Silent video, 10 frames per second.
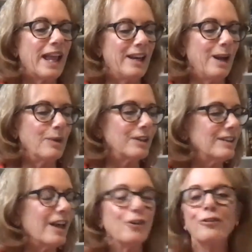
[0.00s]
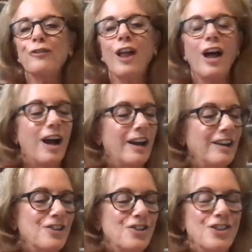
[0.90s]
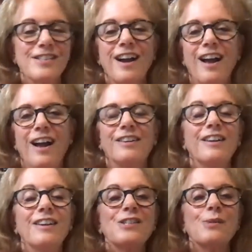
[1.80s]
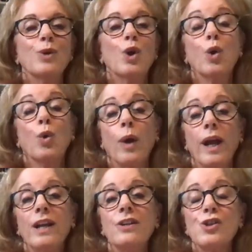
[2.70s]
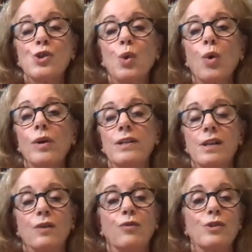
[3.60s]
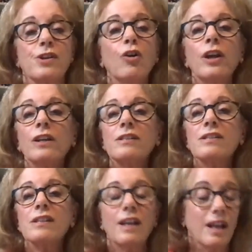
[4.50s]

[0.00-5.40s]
and I'm going to let her fly because she's got some great stories of resilience,